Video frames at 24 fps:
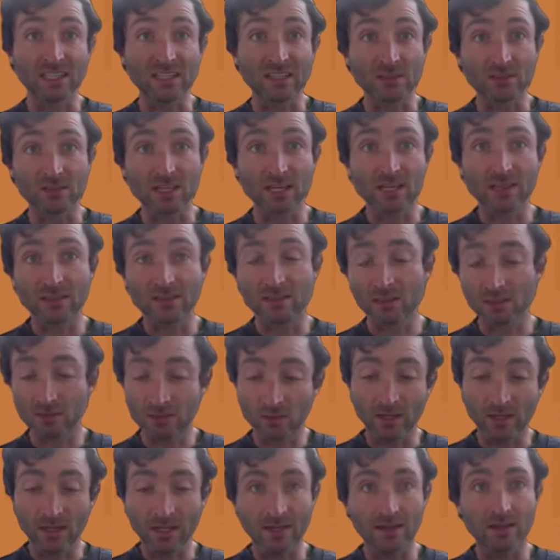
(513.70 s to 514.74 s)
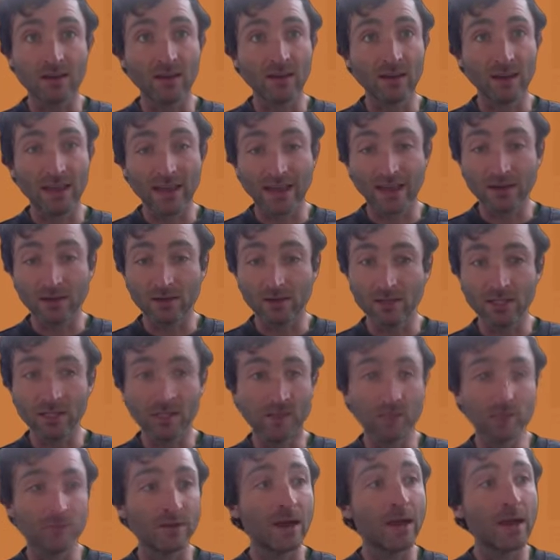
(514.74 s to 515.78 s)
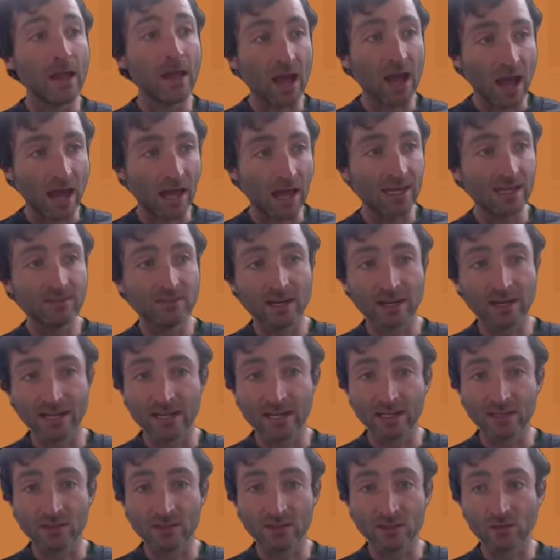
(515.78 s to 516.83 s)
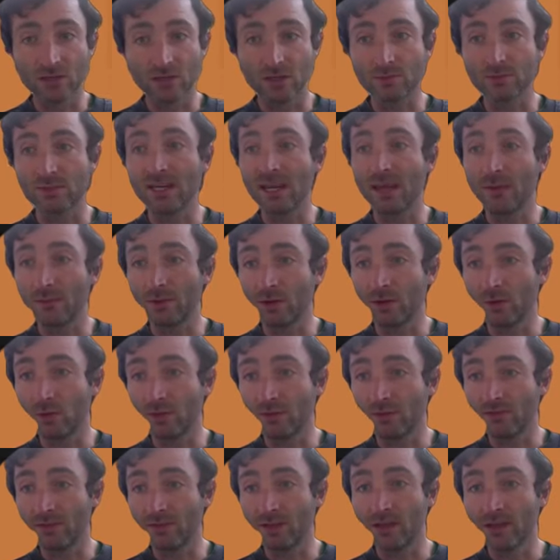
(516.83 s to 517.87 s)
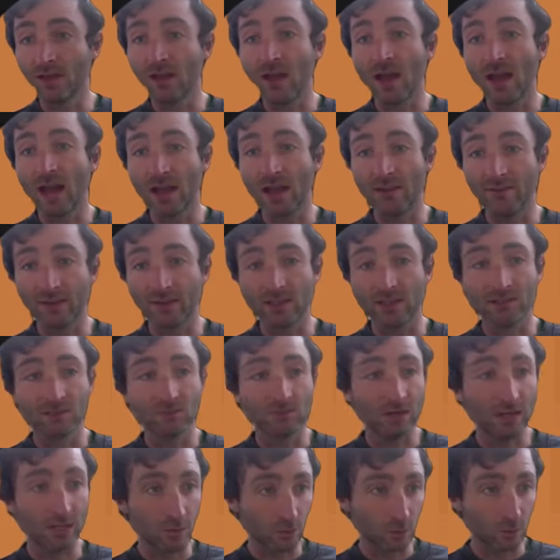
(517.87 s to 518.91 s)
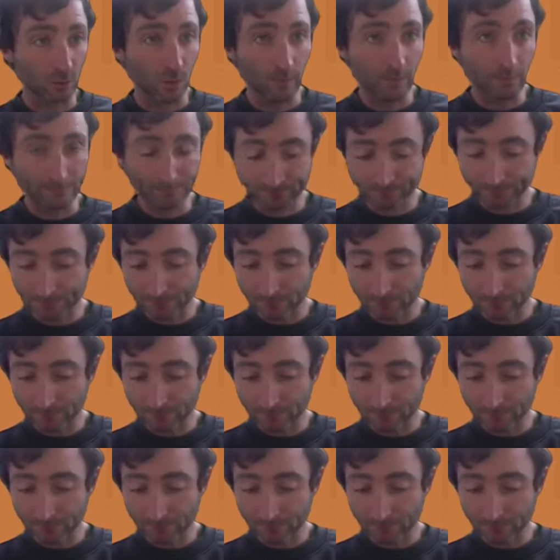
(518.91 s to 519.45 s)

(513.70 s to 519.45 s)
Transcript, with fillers: skill set so they can learn each other. I'll leave the link in the description. Let me know what you think. I think it's a really good one.